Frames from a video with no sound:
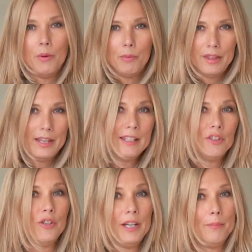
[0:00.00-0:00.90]
With this
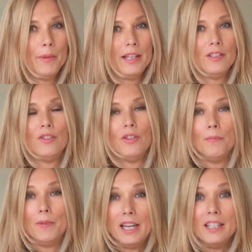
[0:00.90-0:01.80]
treatment,
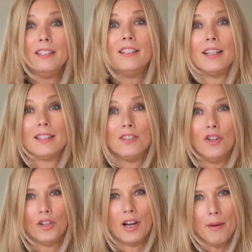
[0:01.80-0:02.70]
it does
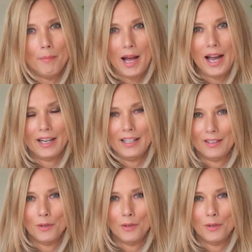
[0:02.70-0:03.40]
not come back. It's